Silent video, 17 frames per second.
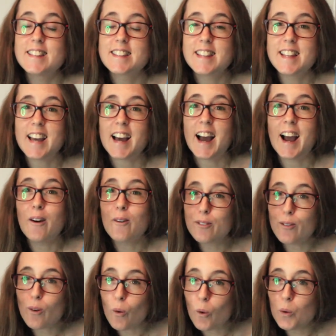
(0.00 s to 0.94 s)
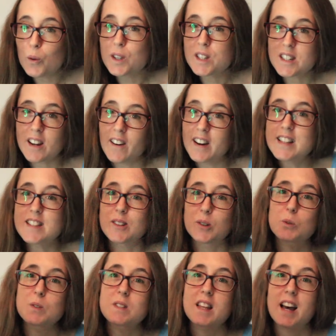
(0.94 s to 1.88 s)
the, out of all the
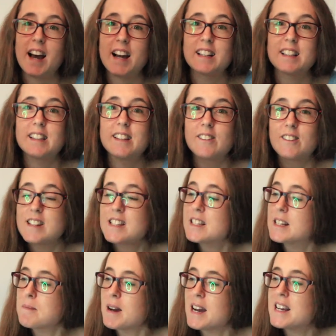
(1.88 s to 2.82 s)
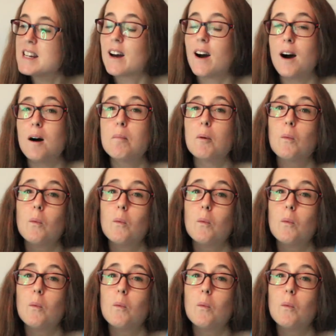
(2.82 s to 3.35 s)
titles that Agatha Christie made up,